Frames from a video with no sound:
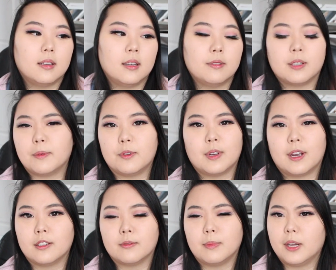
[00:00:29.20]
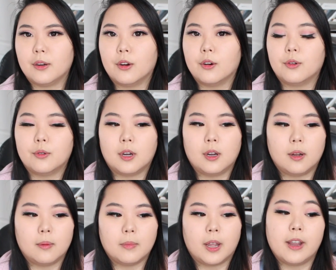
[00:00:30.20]
If some of you guys may know,
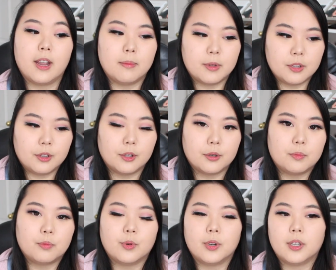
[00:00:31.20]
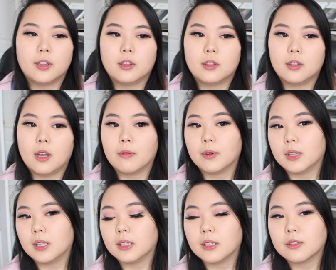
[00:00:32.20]
I am in the loop with
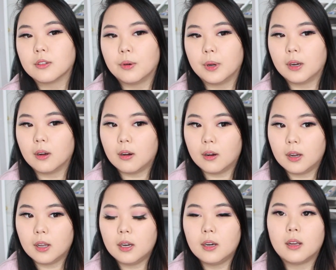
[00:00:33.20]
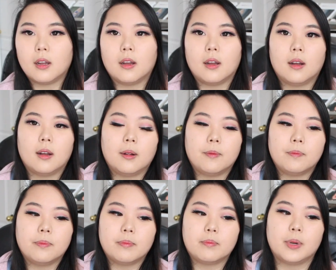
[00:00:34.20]
everything that's going
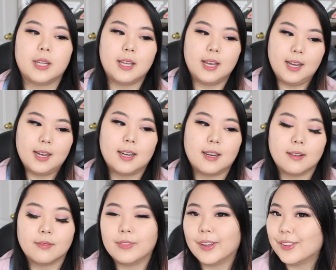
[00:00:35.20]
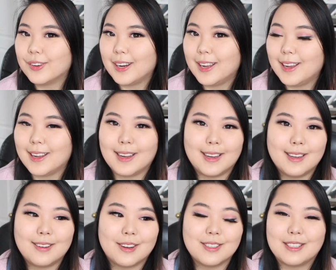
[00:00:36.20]
on, but yeah, the other
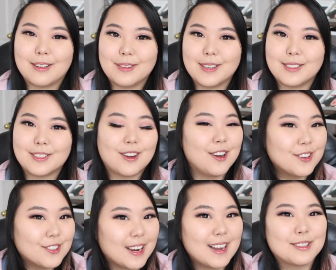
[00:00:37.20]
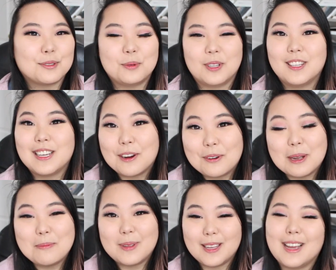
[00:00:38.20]
day GOT7's contract with
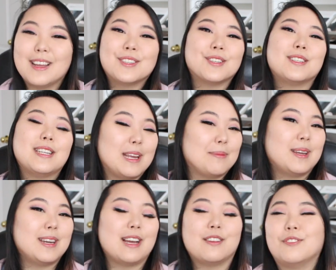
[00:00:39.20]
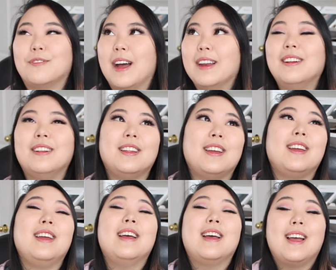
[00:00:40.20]
JYP Entertainment has
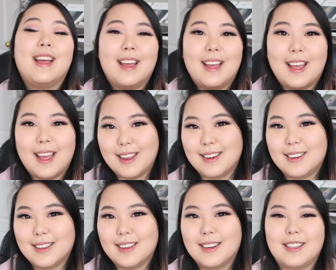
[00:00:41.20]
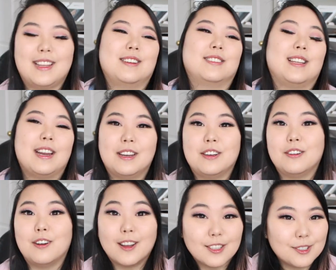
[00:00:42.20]
finally ended. They decided
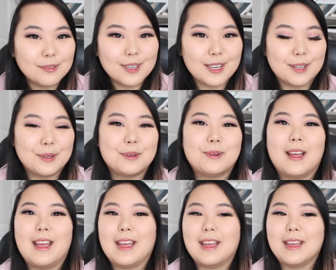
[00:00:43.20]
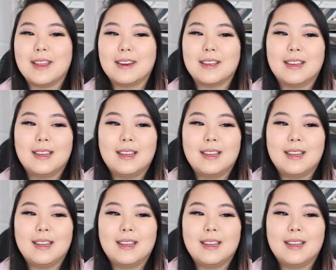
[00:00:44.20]
not to renew, and